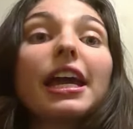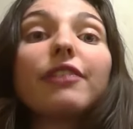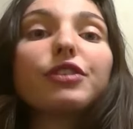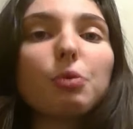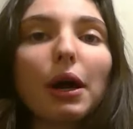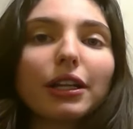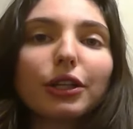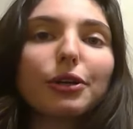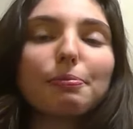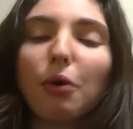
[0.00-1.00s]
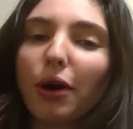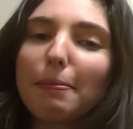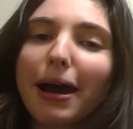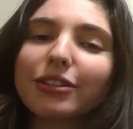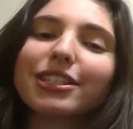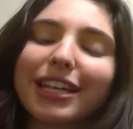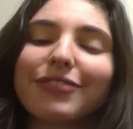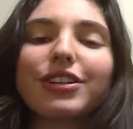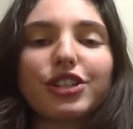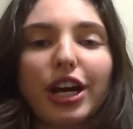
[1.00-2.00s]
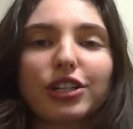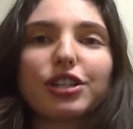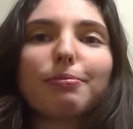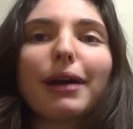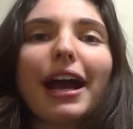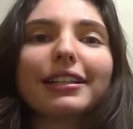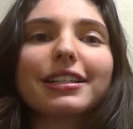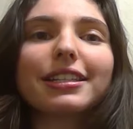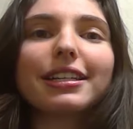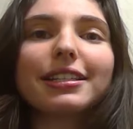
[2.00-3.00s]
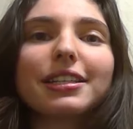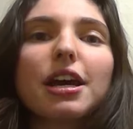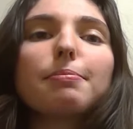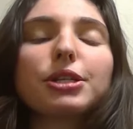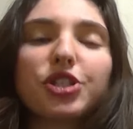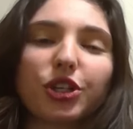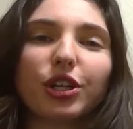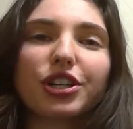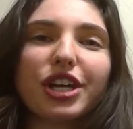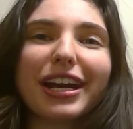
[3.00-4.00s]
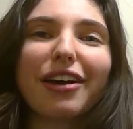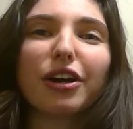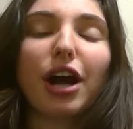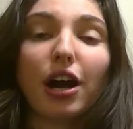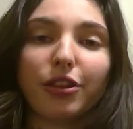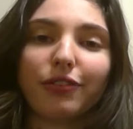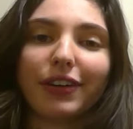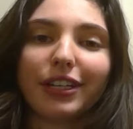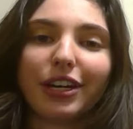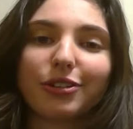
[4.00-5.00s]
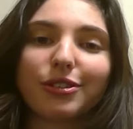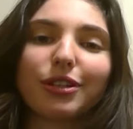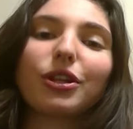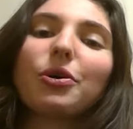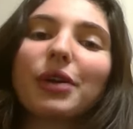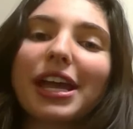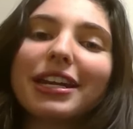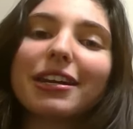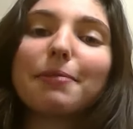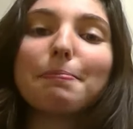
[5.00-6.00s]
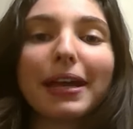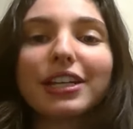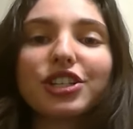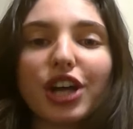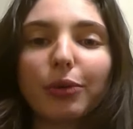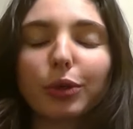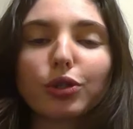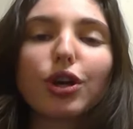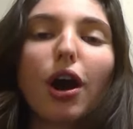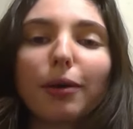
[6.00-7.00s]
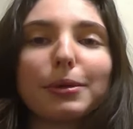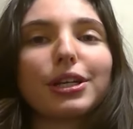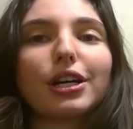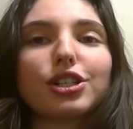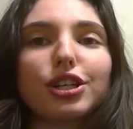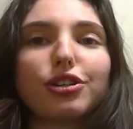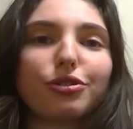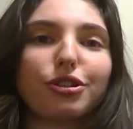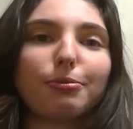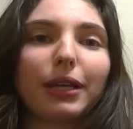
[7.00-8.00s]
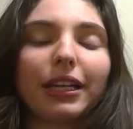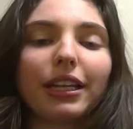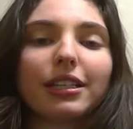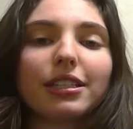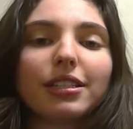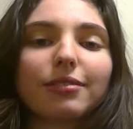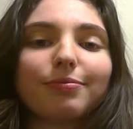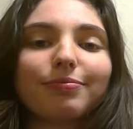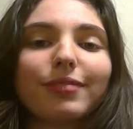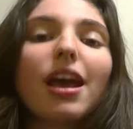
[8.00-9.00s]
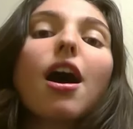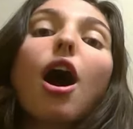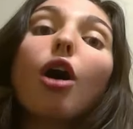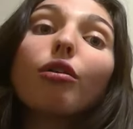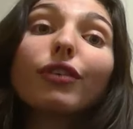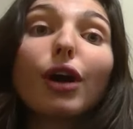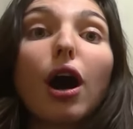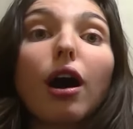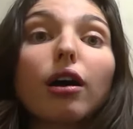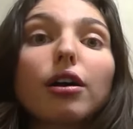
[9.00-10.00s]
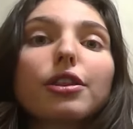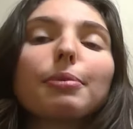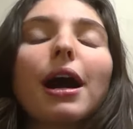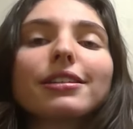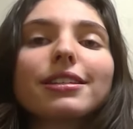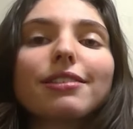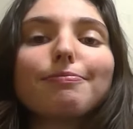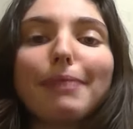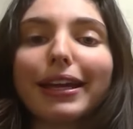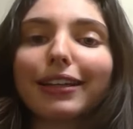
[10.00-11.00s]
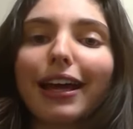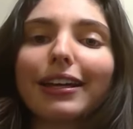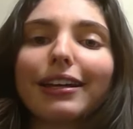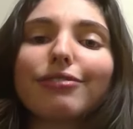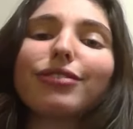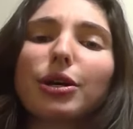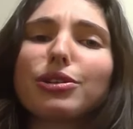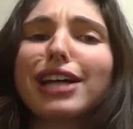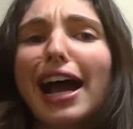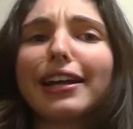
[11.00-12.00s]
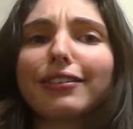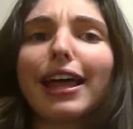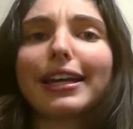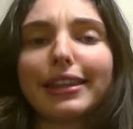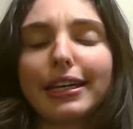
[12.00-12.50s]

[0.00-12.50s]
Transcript: If you want to learn more about safe injection practices, be sure to check out our other videos located in Maine General's Harm Reduction YouTube playlist. Overall, the process of mainlining flows kind of like